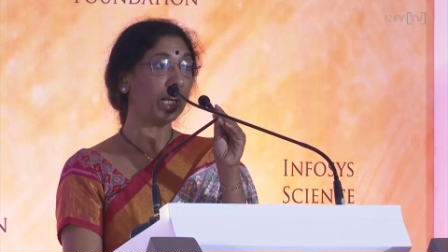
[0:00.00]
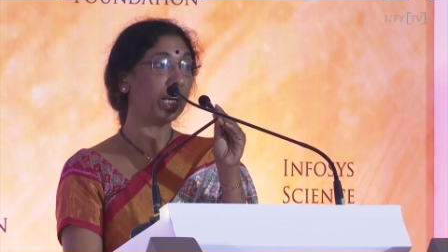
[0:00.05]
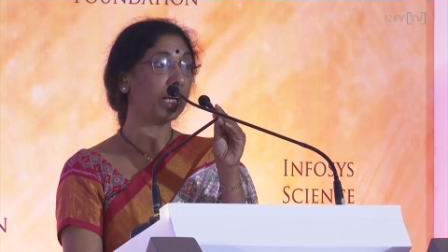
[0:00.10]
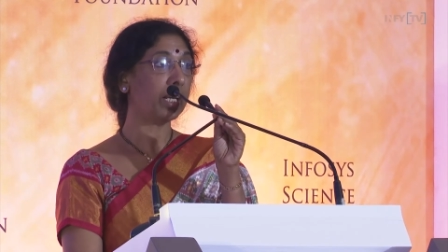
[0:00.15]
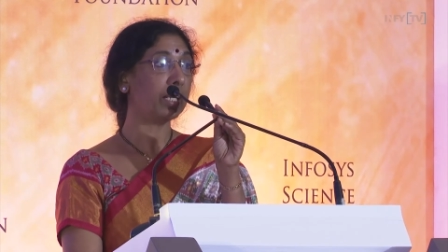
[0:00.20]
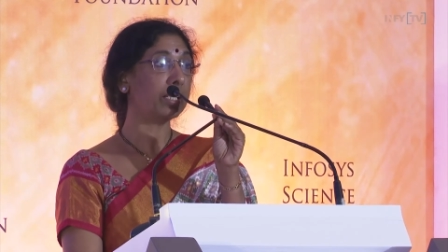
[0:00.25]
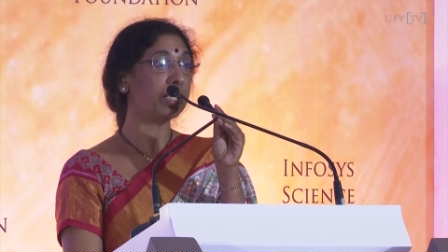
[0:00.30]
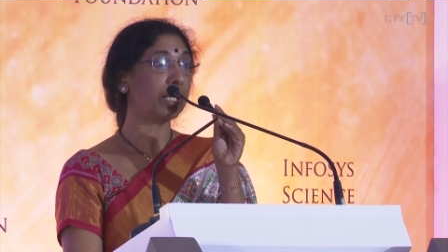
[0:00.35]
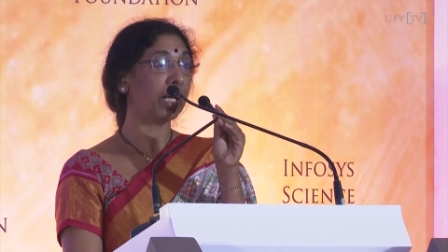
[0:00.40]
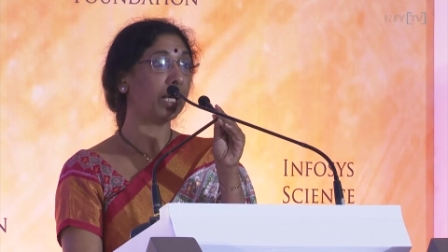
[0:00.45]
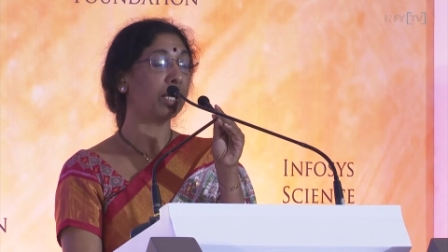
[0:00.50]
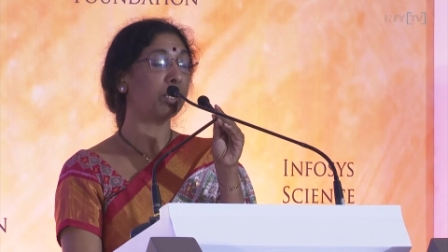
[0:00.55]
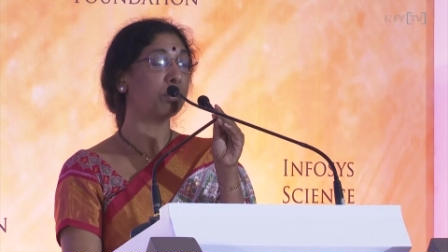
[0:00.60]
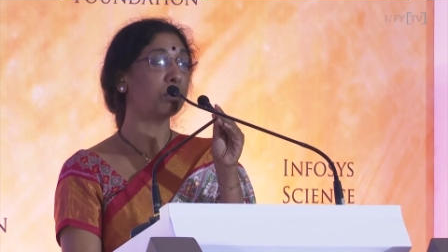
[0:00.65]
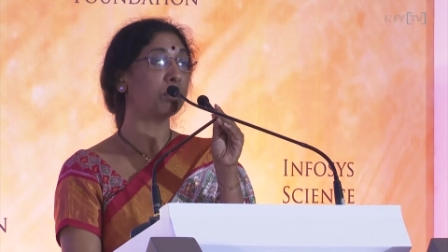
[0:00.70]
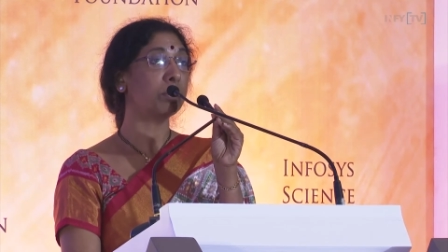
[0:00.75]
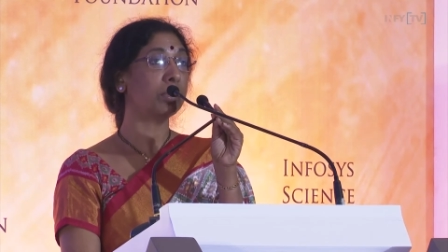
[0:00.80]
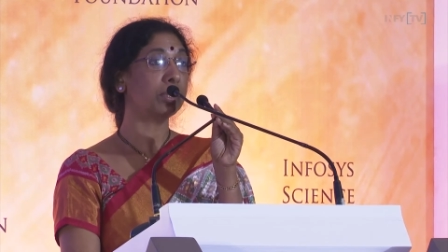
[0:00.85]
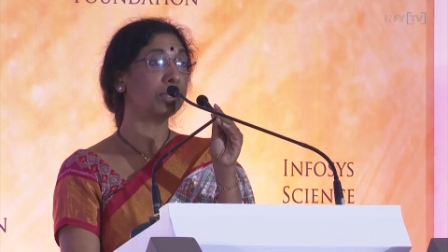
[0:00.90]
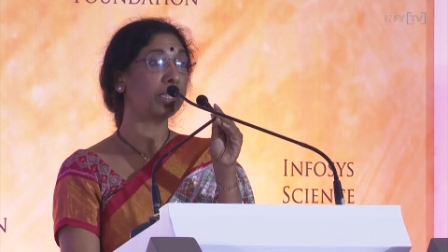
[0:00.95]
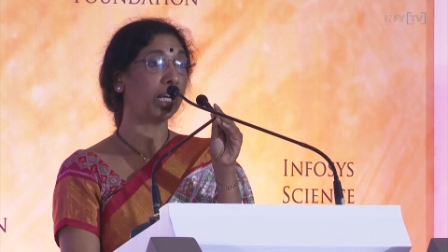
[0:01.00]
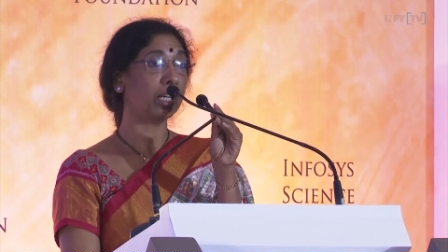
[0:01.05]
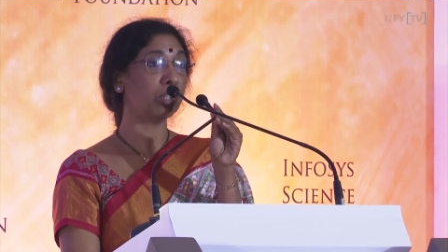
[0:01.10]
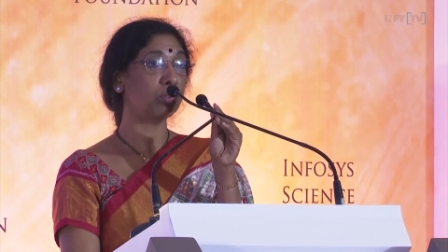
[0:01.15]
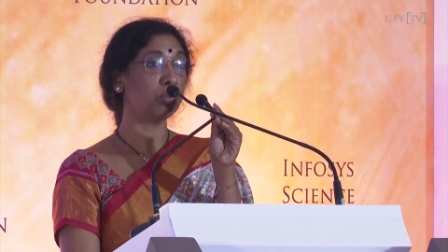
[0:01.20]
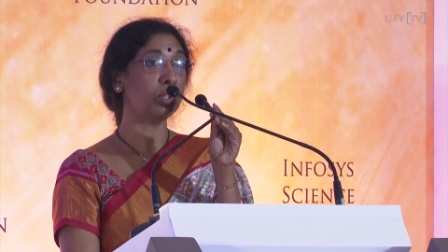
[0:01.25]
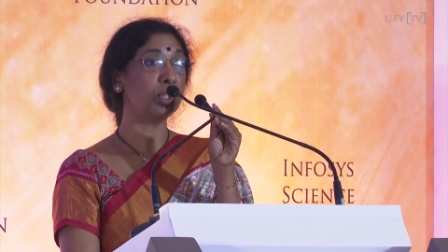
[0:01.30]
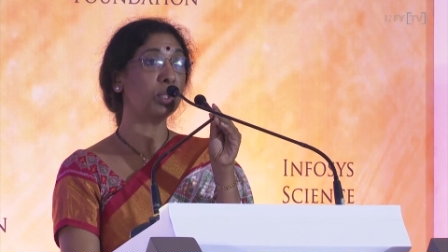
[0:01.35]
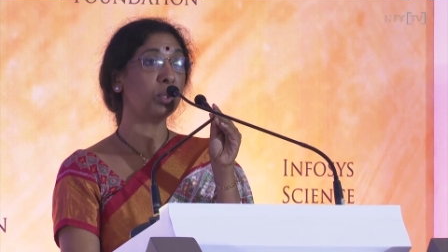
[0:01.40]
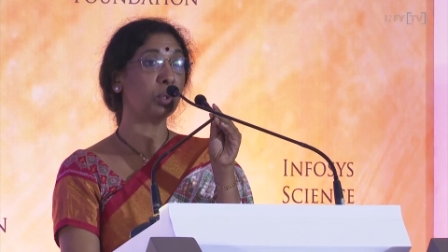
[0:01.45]
and I am
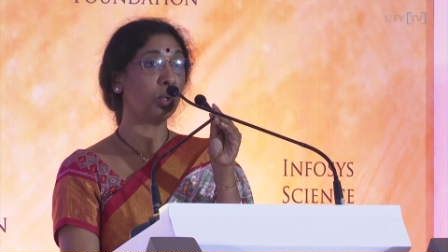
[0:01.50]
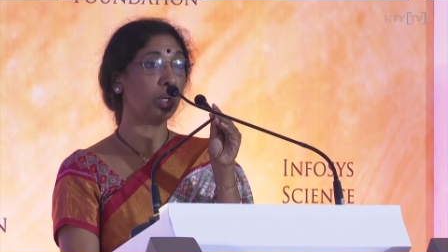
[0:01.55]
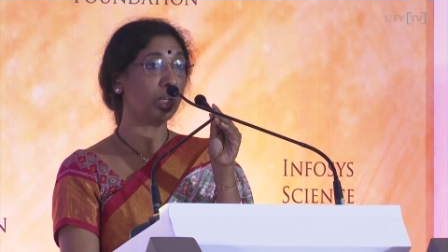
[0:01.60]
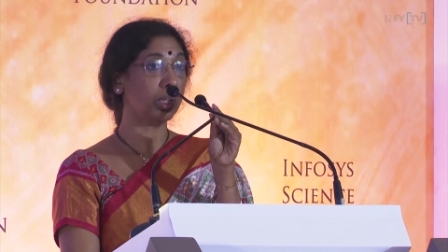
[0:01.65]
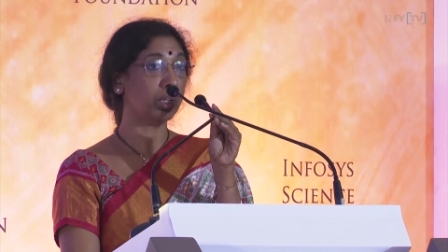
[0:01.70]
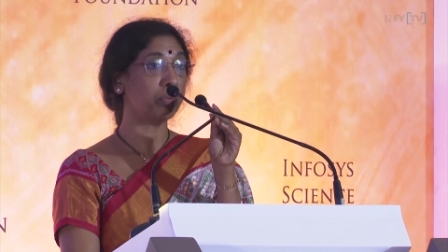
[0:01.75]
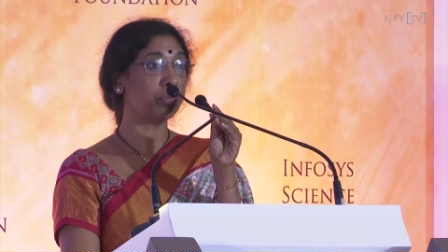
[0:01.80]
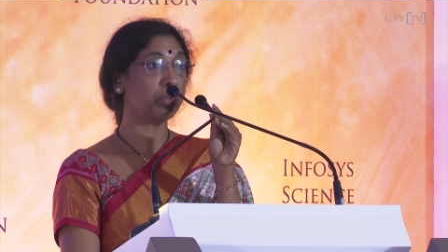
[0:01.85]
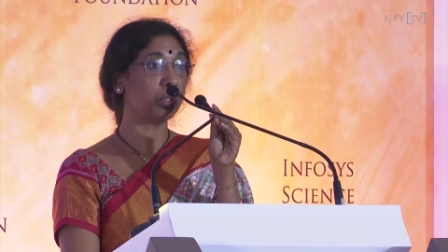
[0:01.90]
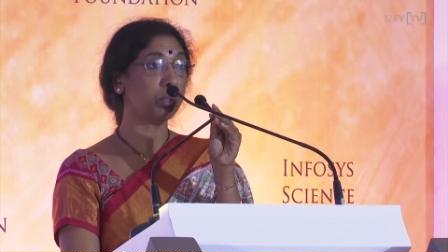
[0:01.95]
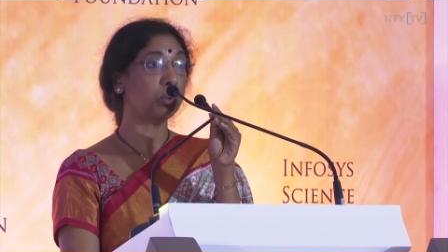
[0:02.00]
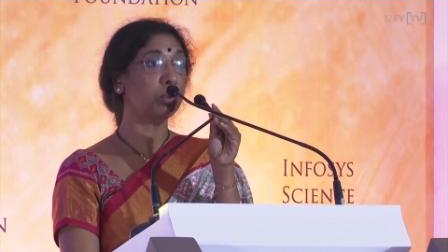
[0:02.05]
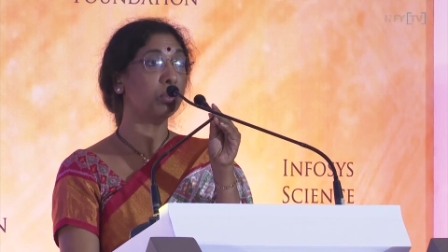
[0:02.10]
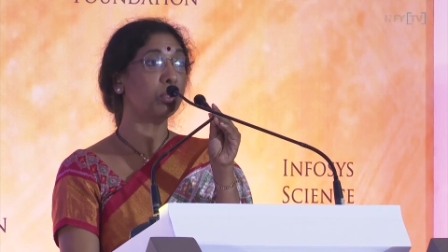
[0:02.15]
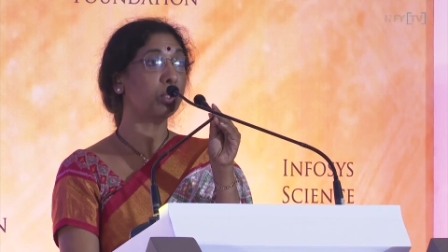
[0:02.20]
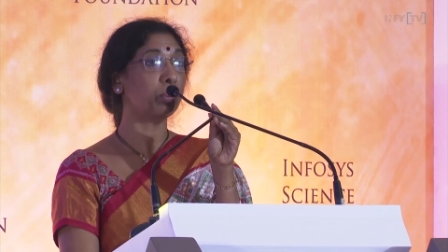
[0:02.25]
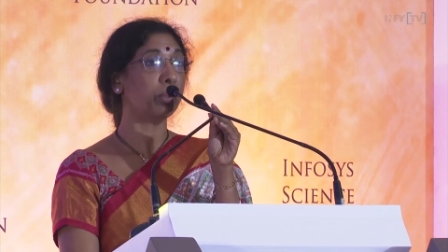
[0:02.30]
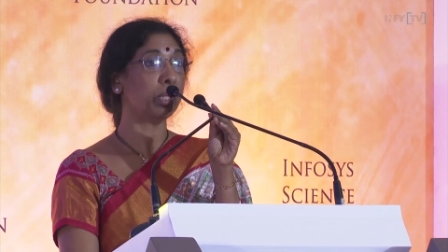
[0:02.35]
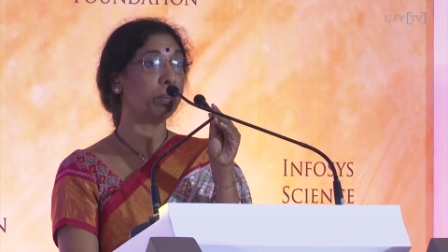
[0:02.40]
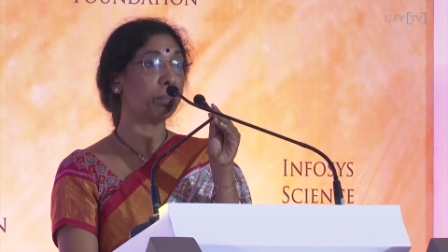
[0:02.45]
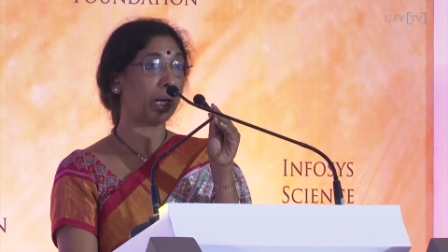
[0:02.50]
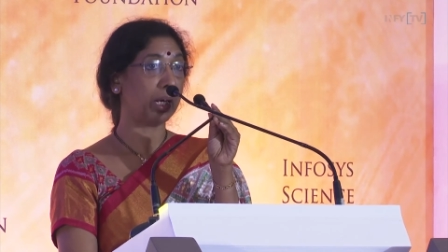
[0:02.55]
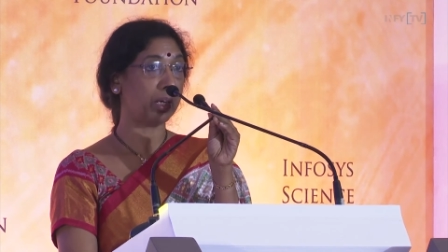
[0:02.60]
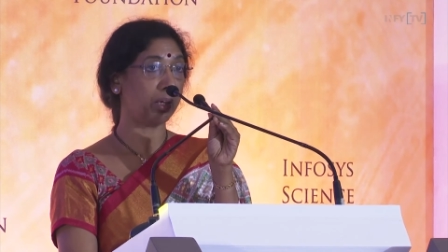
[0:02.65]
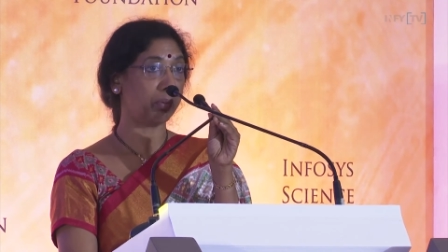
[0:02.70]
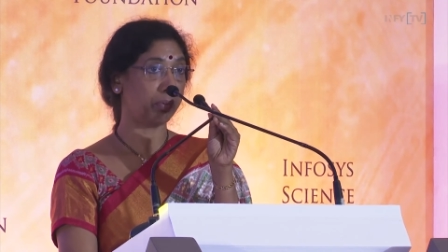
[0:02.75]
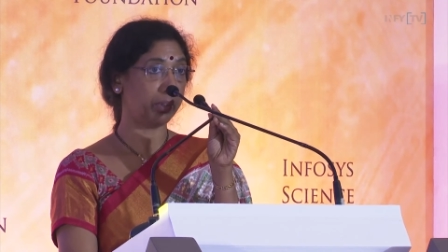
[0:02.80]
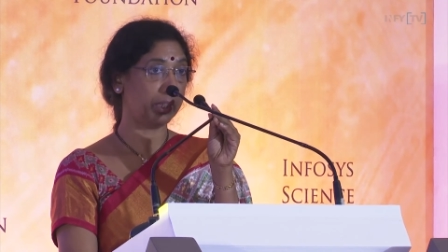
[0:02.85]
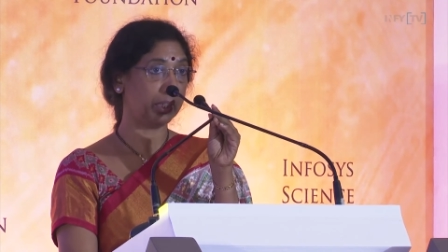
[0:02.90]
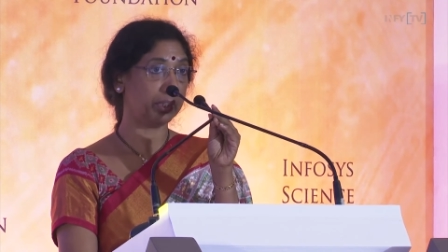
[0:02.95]
thankful to all of you to be part
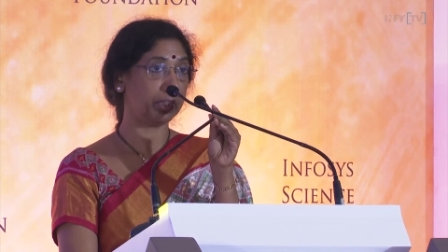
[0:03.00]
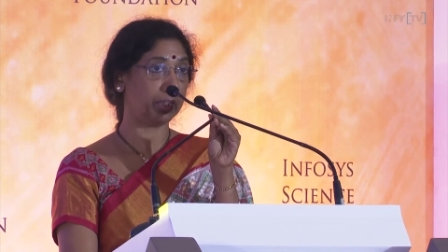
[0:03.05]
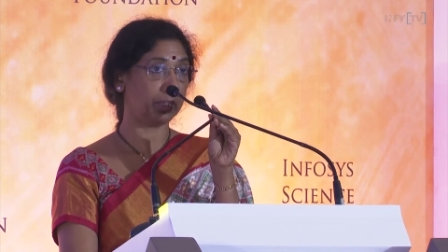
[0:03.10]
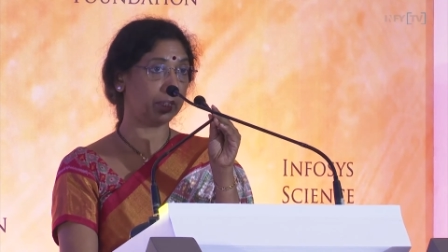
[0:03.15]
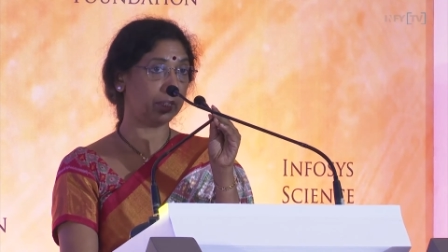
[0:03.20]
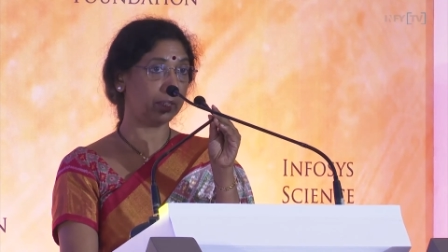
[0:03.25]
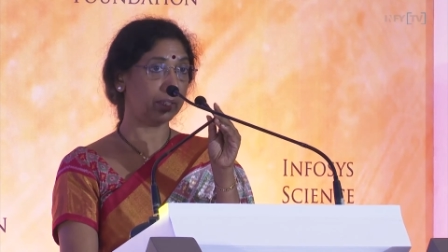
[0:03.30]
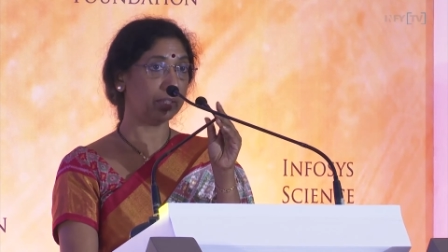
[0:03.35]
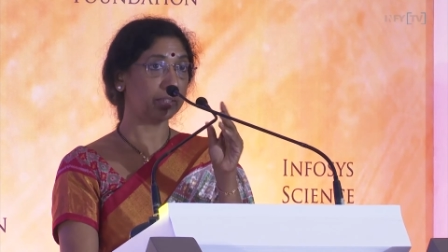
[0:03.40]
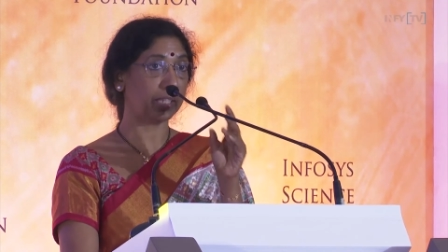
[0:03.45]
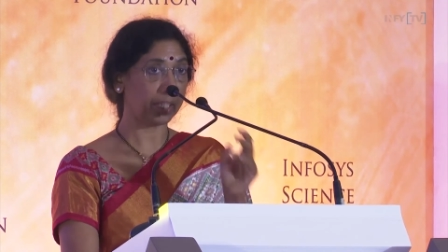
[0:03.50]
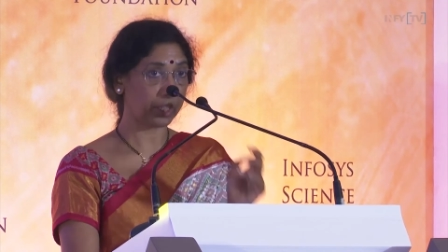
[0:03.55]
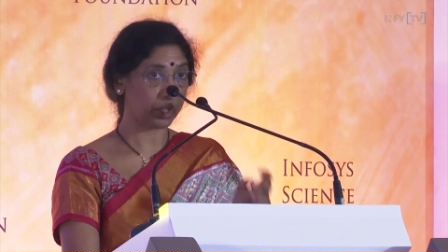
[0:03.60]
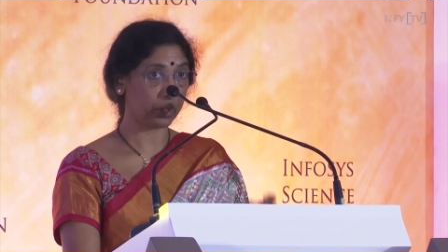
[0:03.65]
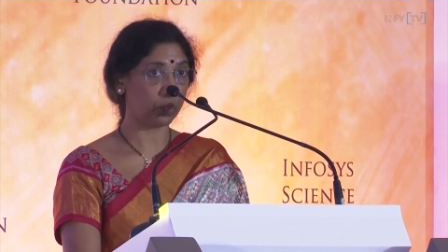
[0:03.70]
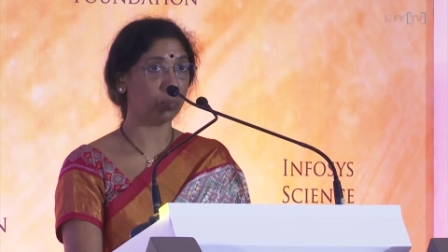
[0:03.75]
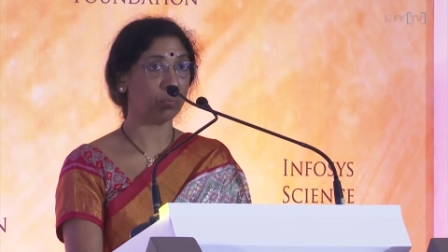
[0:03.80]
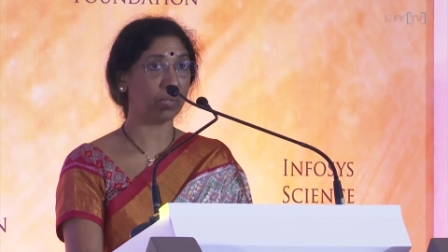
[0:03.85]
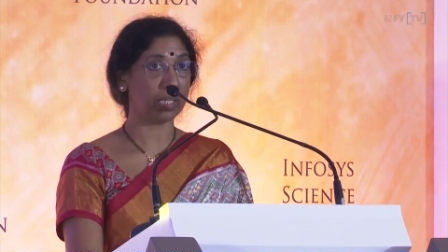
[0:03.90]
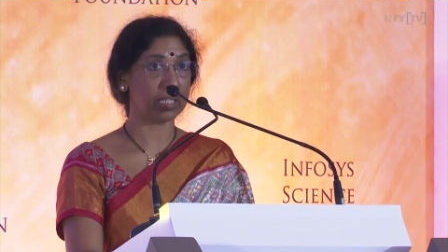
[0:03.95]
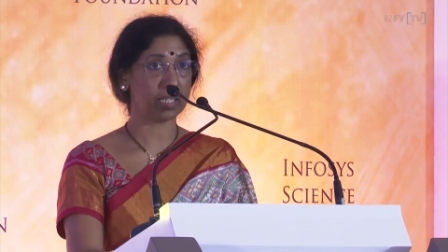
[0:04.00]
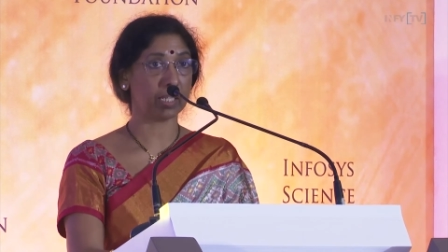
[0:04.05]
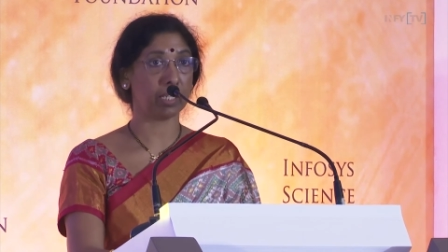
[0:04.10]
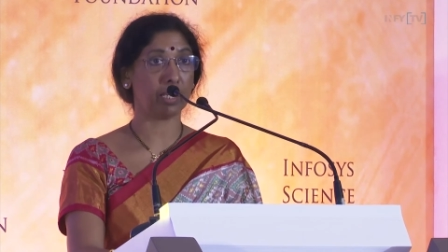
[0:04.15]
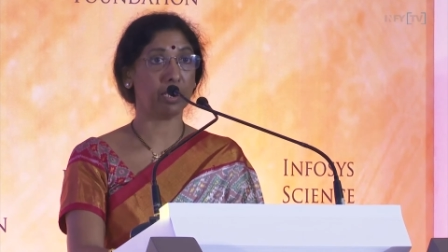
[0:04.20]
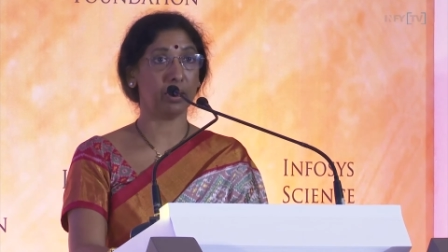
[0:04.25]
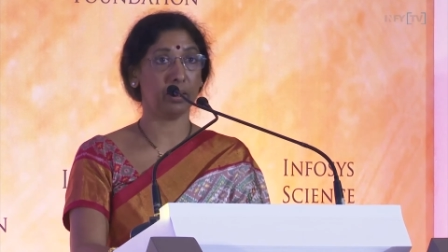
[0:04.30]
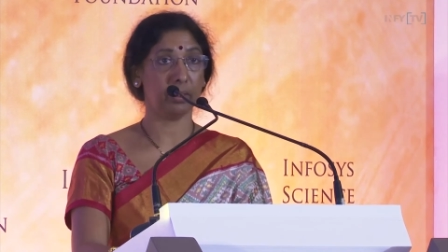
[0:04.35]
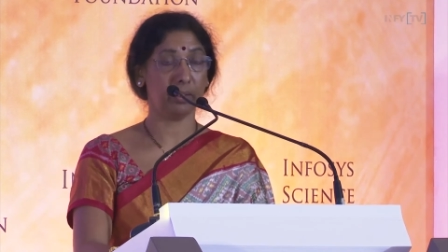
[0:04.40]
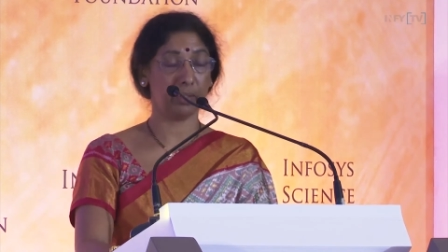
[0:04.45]
of it. Thank you once again.